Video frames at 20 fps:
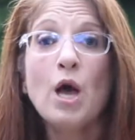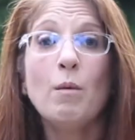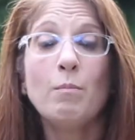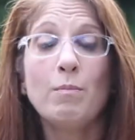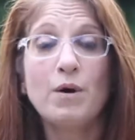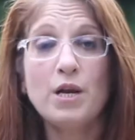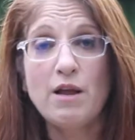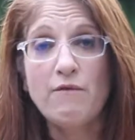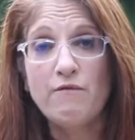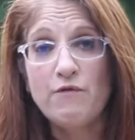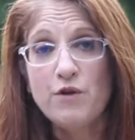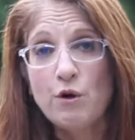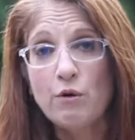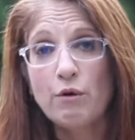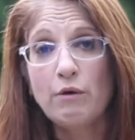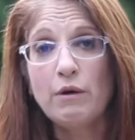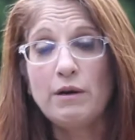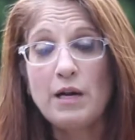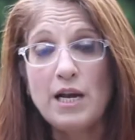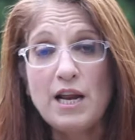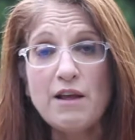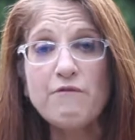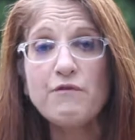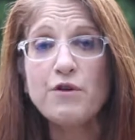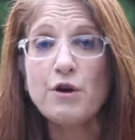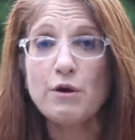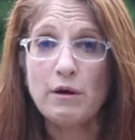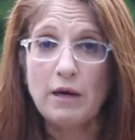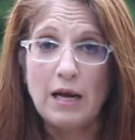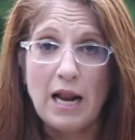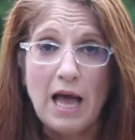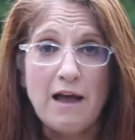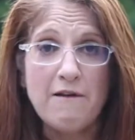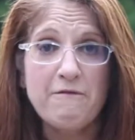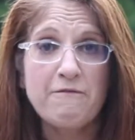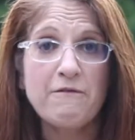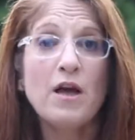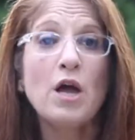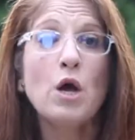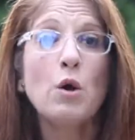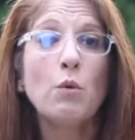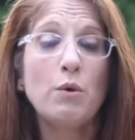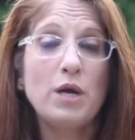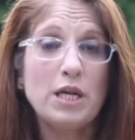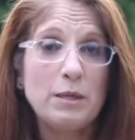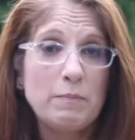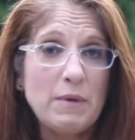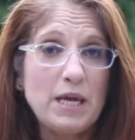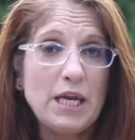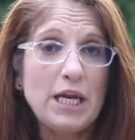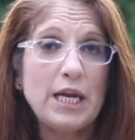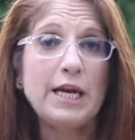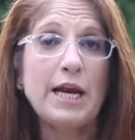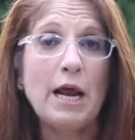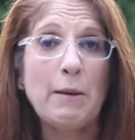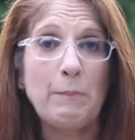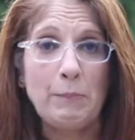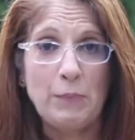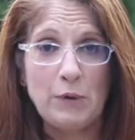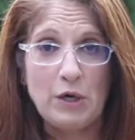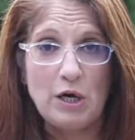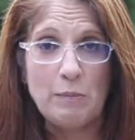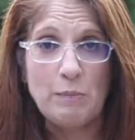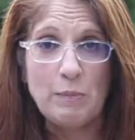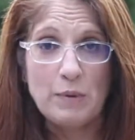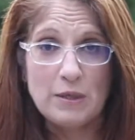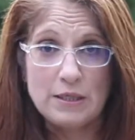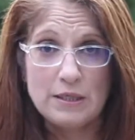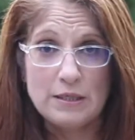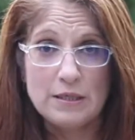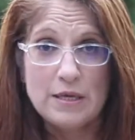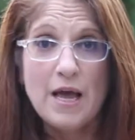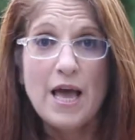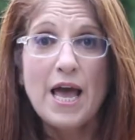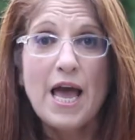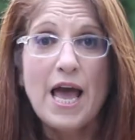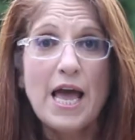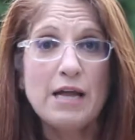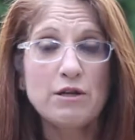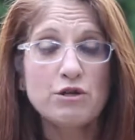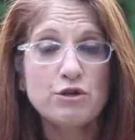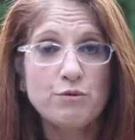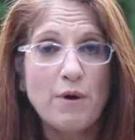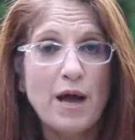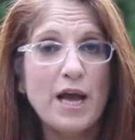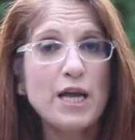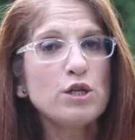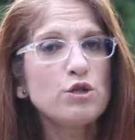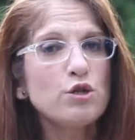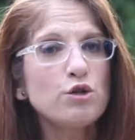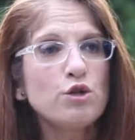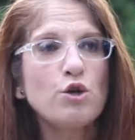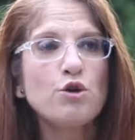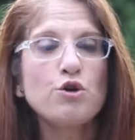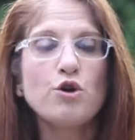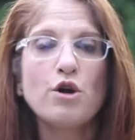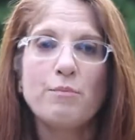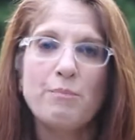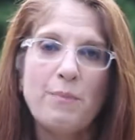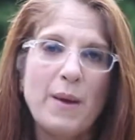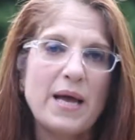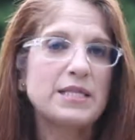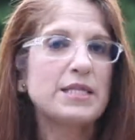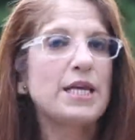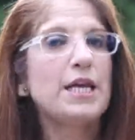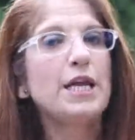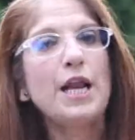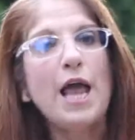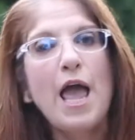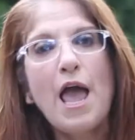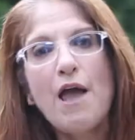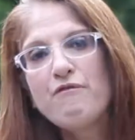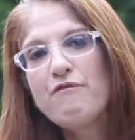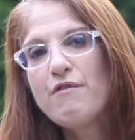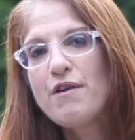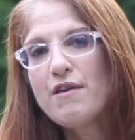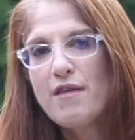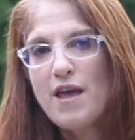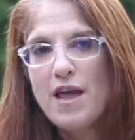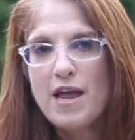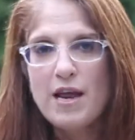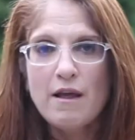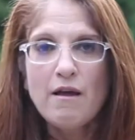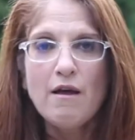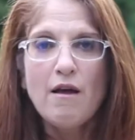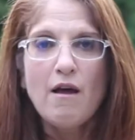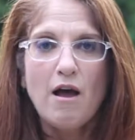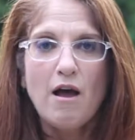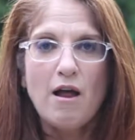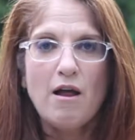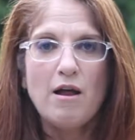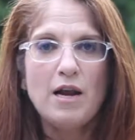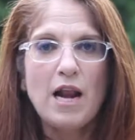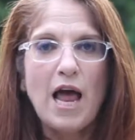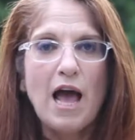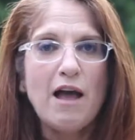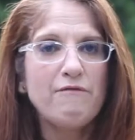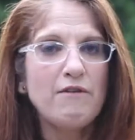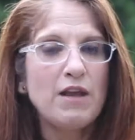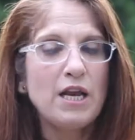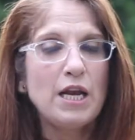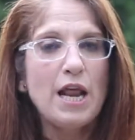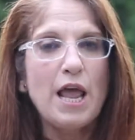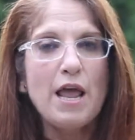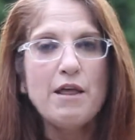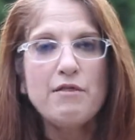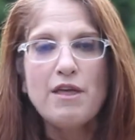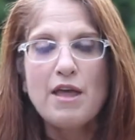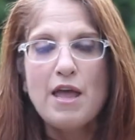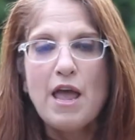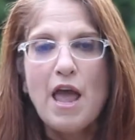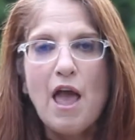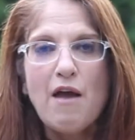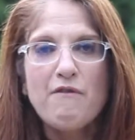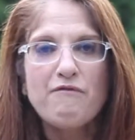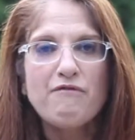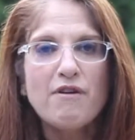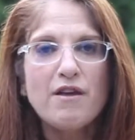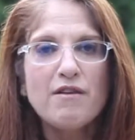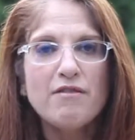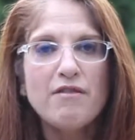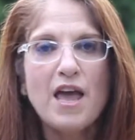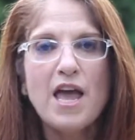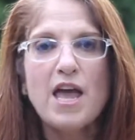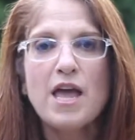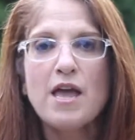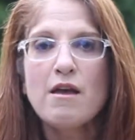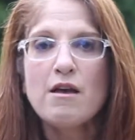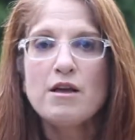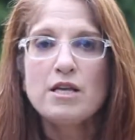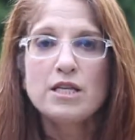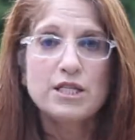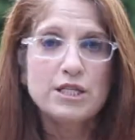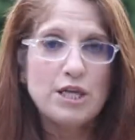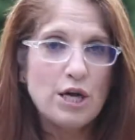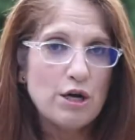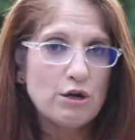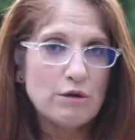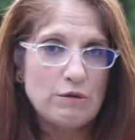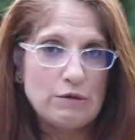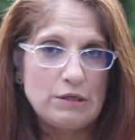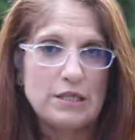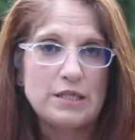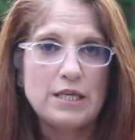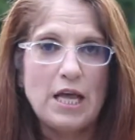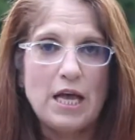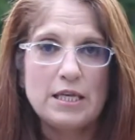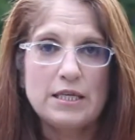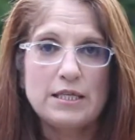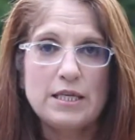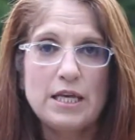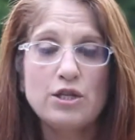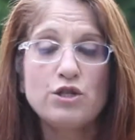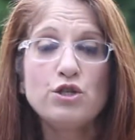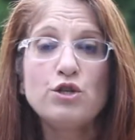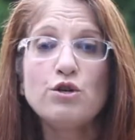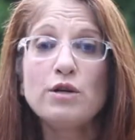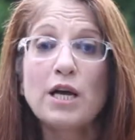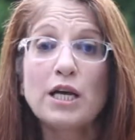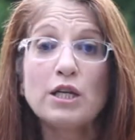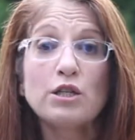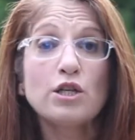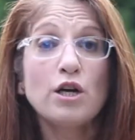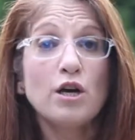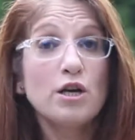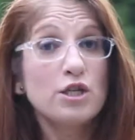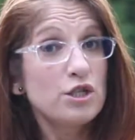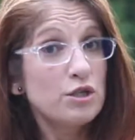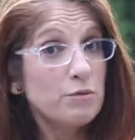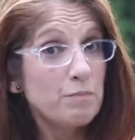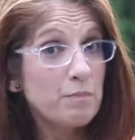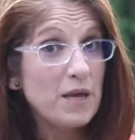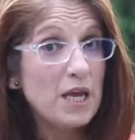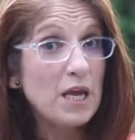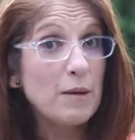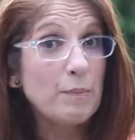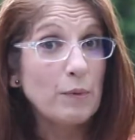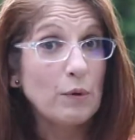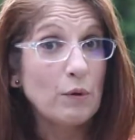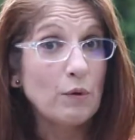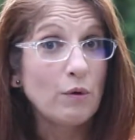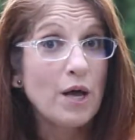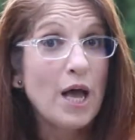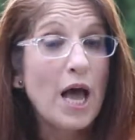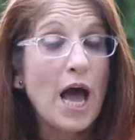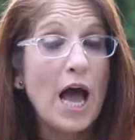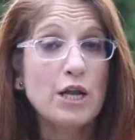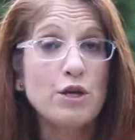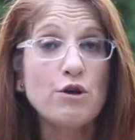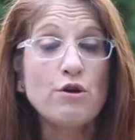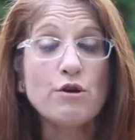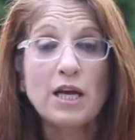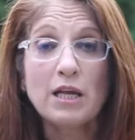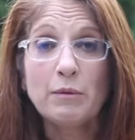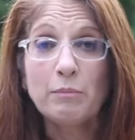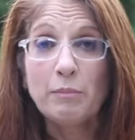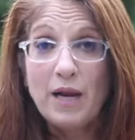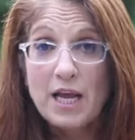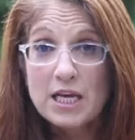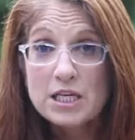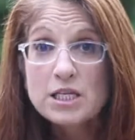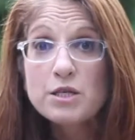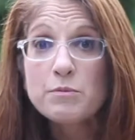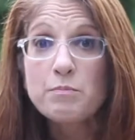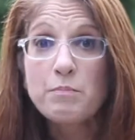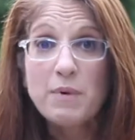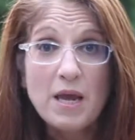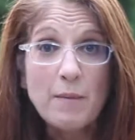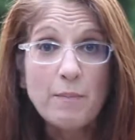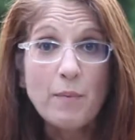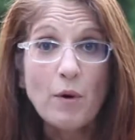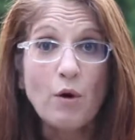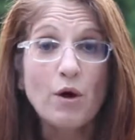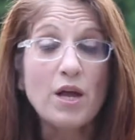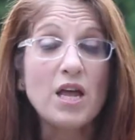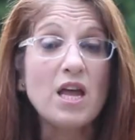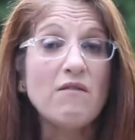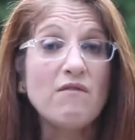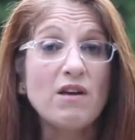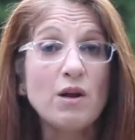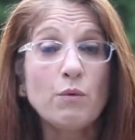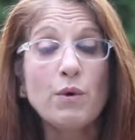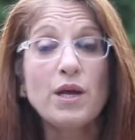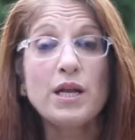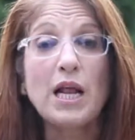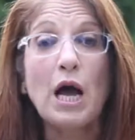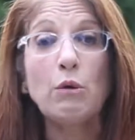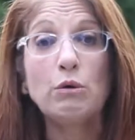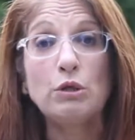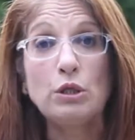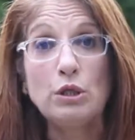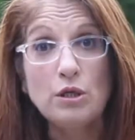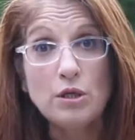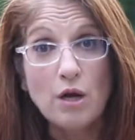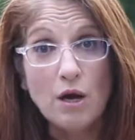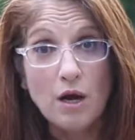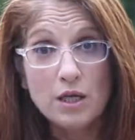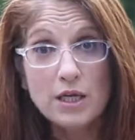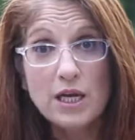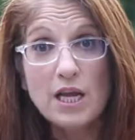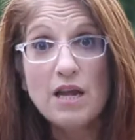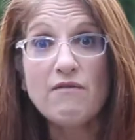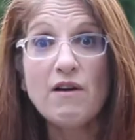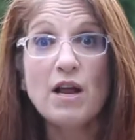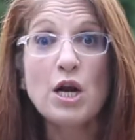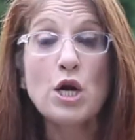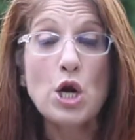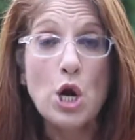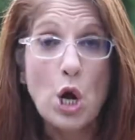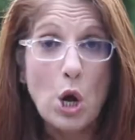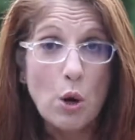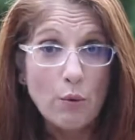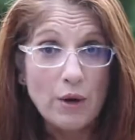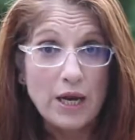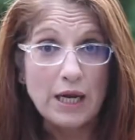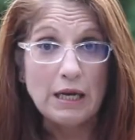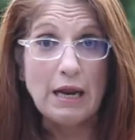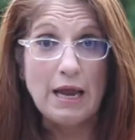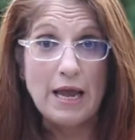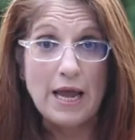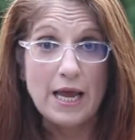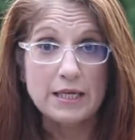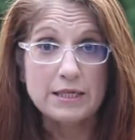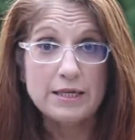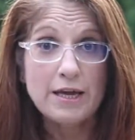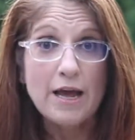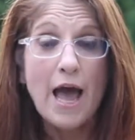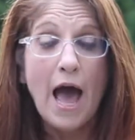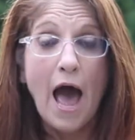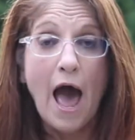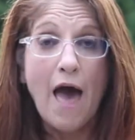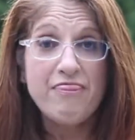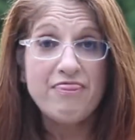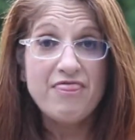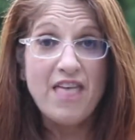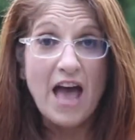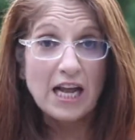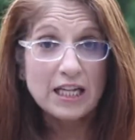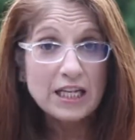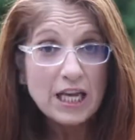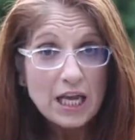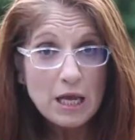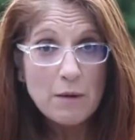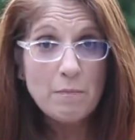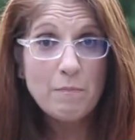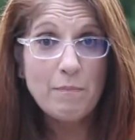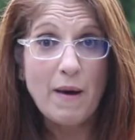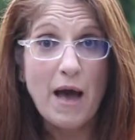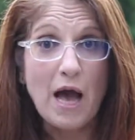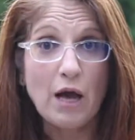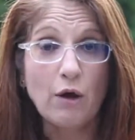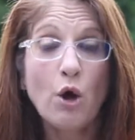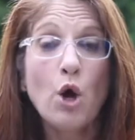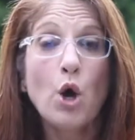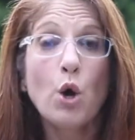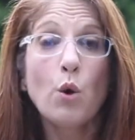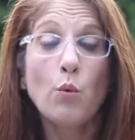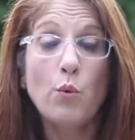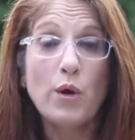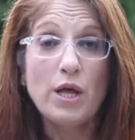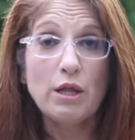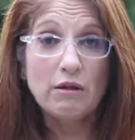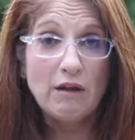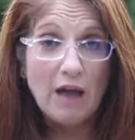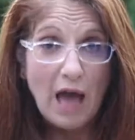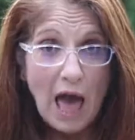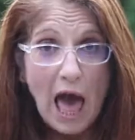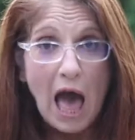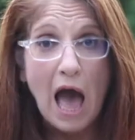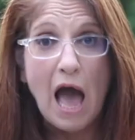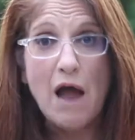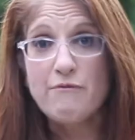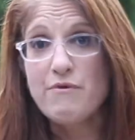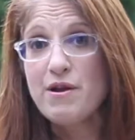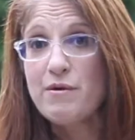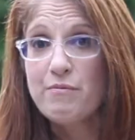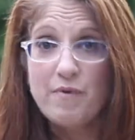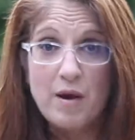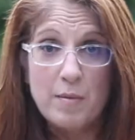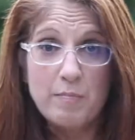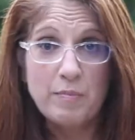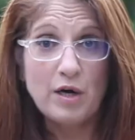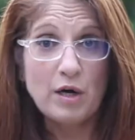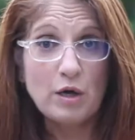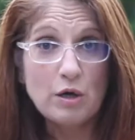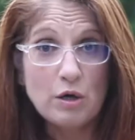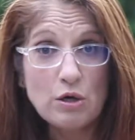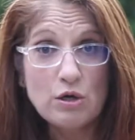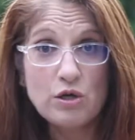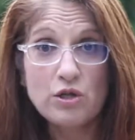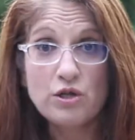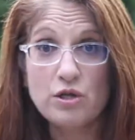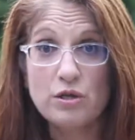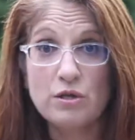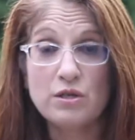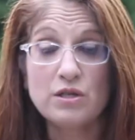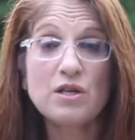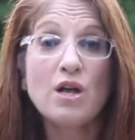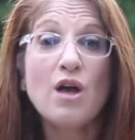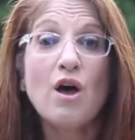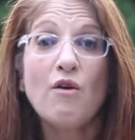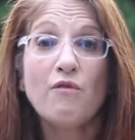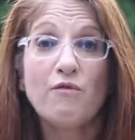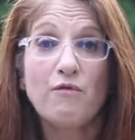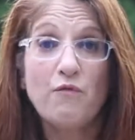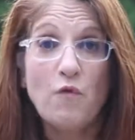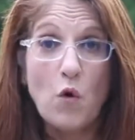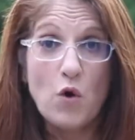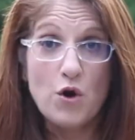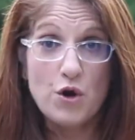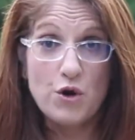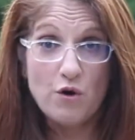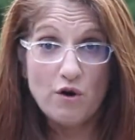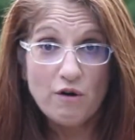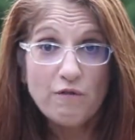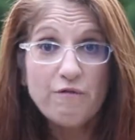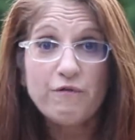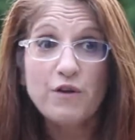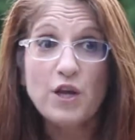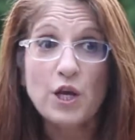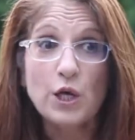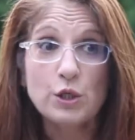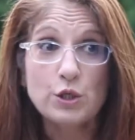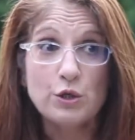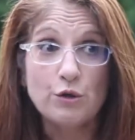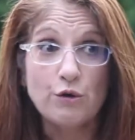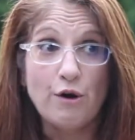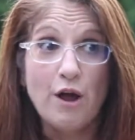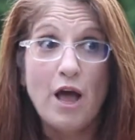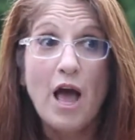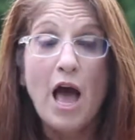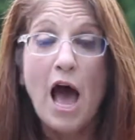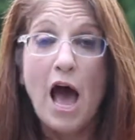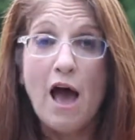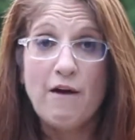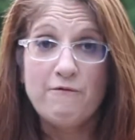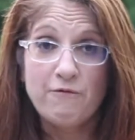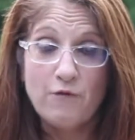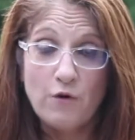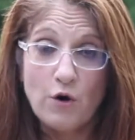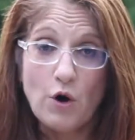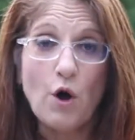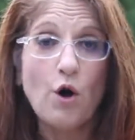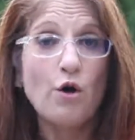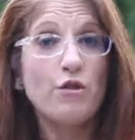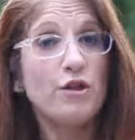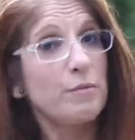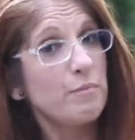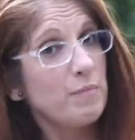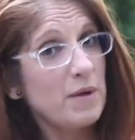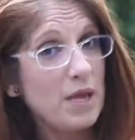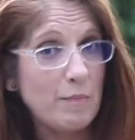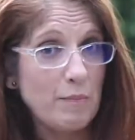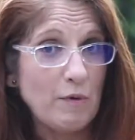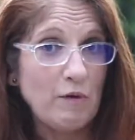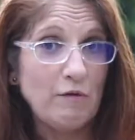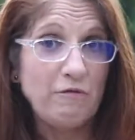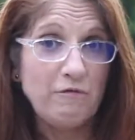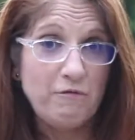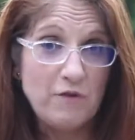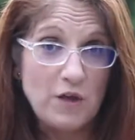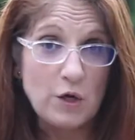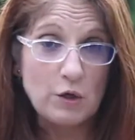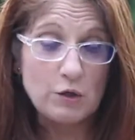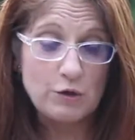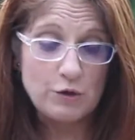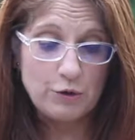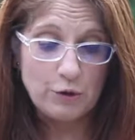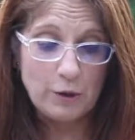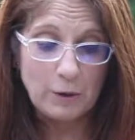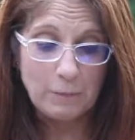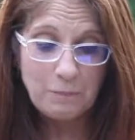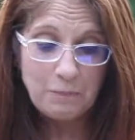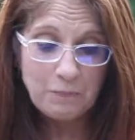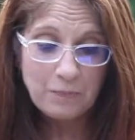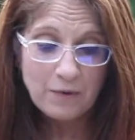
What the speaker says: but if you live your life with meaning and purpose and trying to do your best in everyday life, in the everyday circumstances, you can touch people and you can bless people even without not even knowing it, and that impact will carry repercussions for your future and for other people's future.